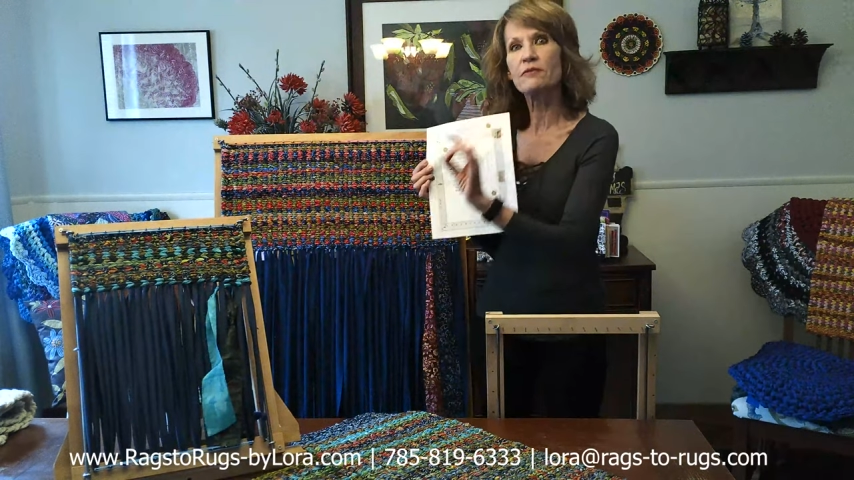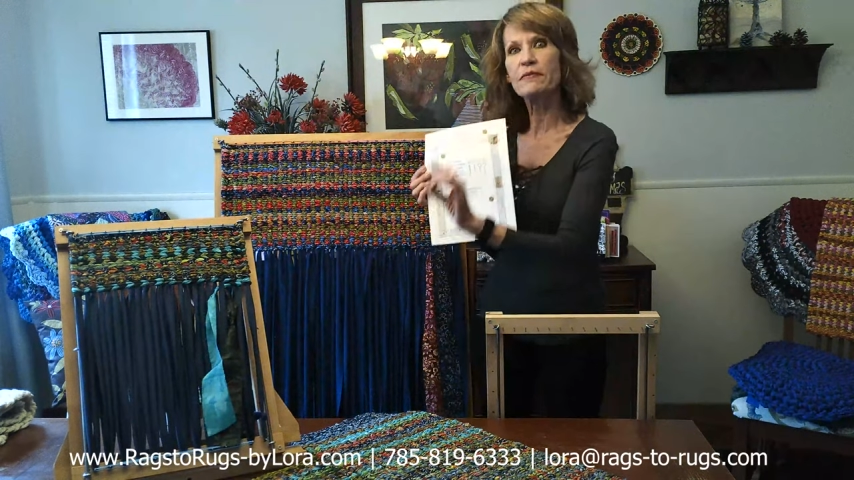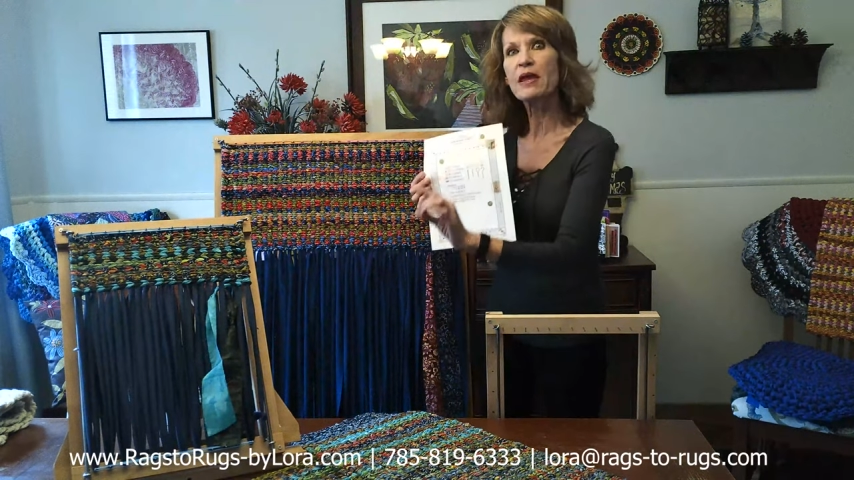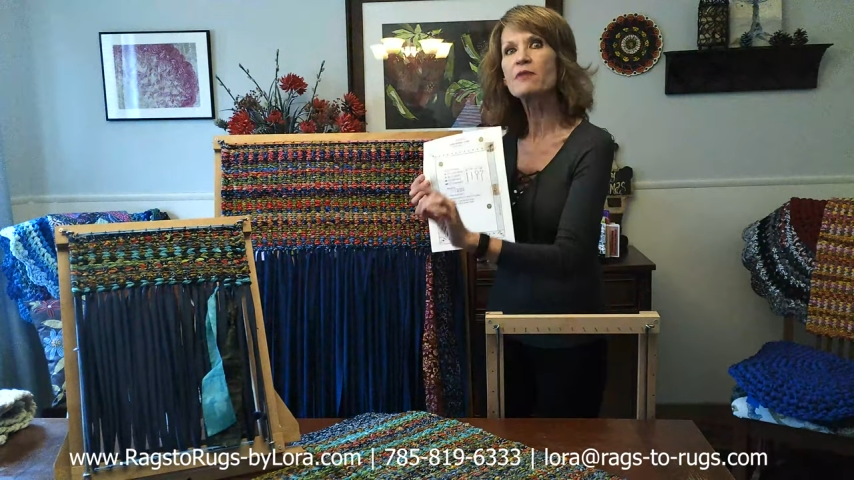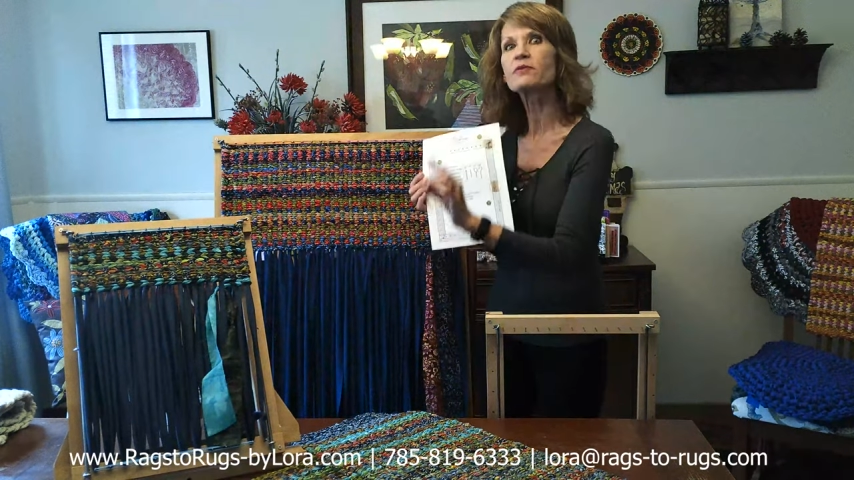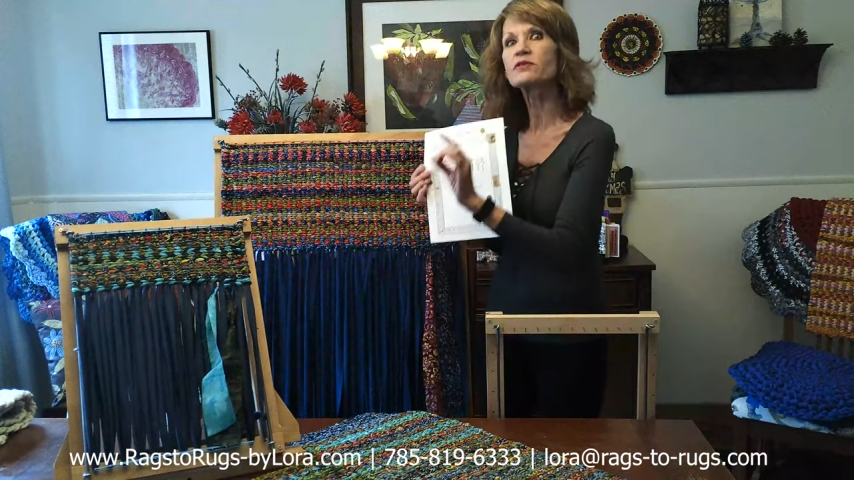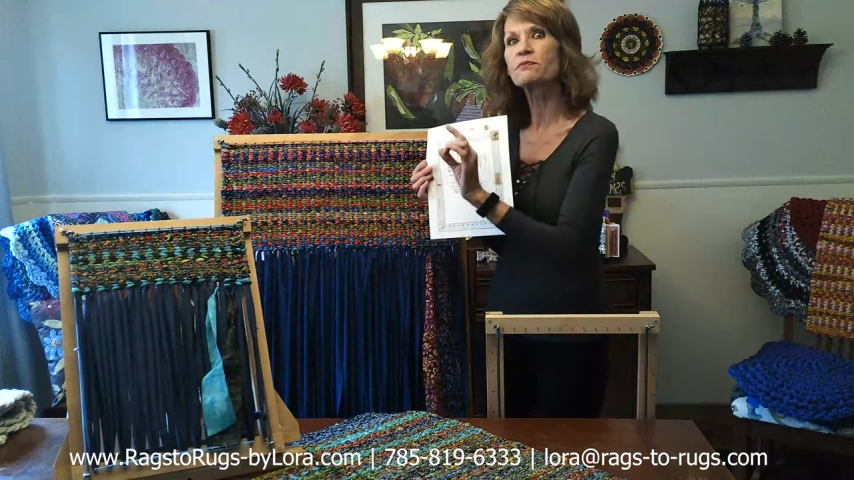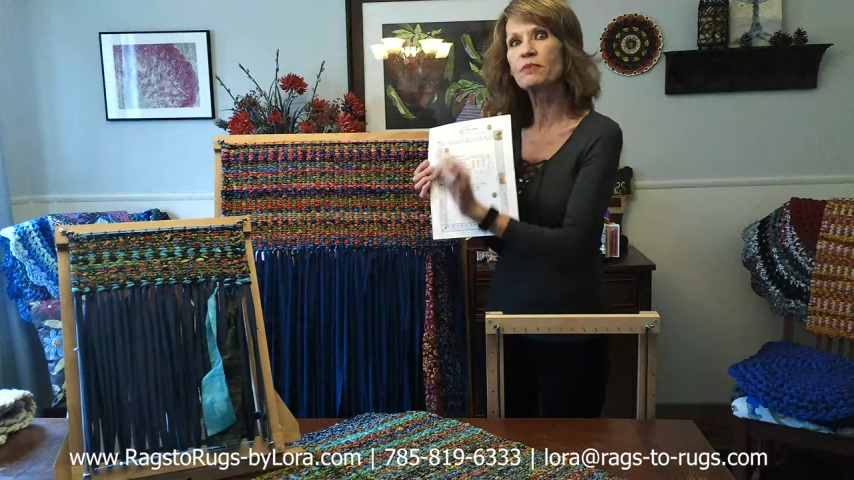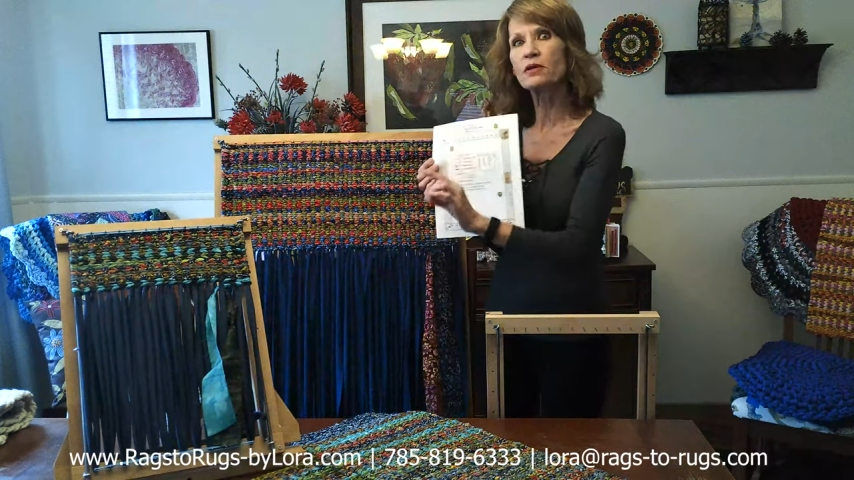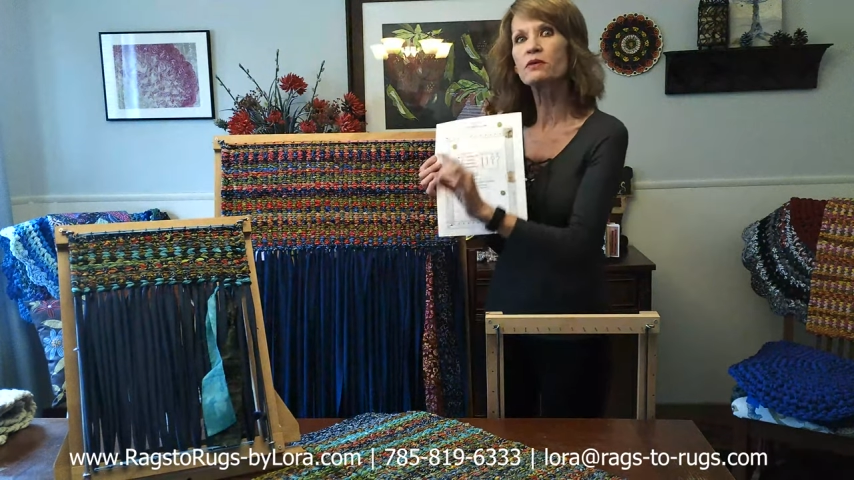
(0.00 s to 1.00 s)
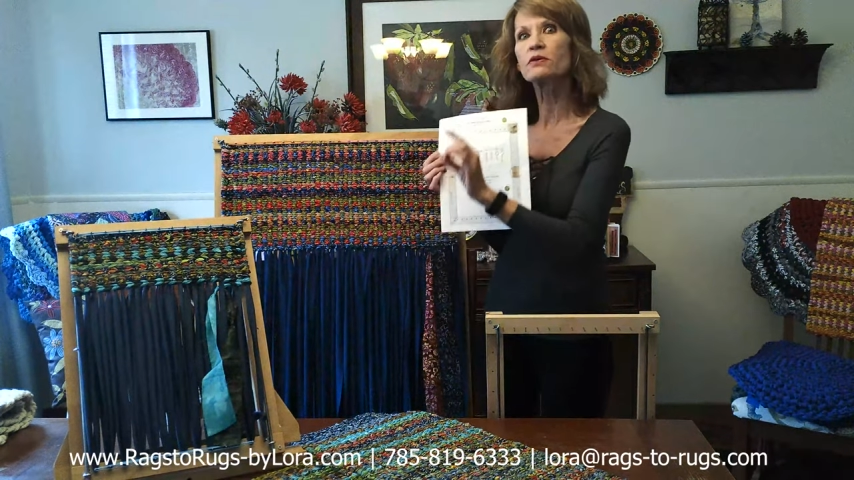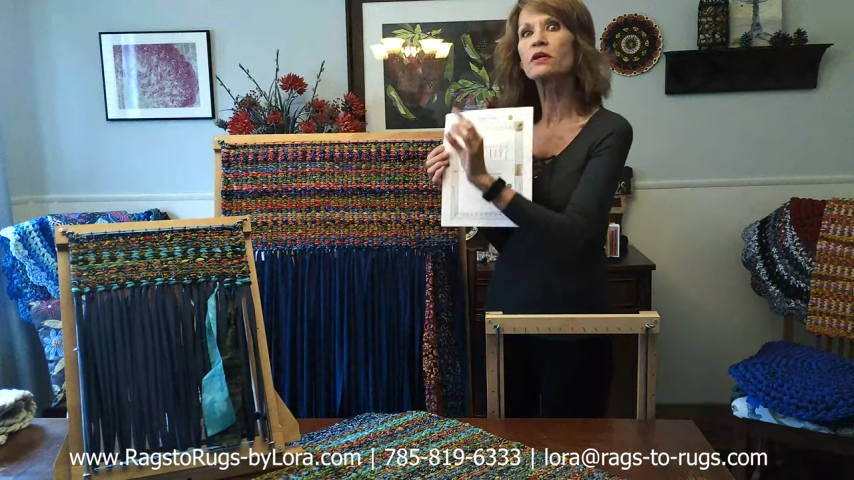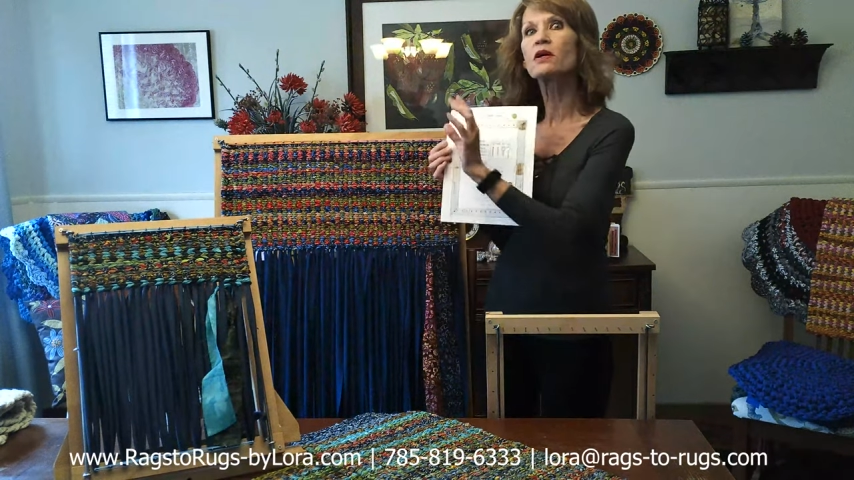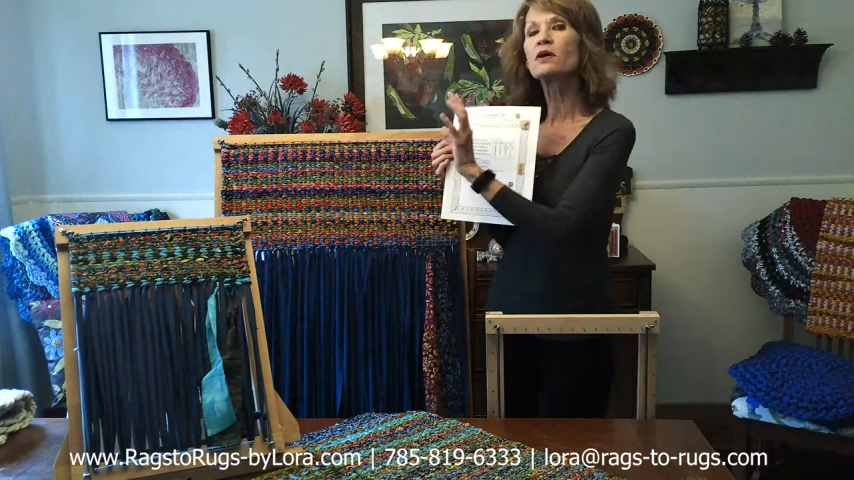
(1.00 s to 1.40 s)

to be able to build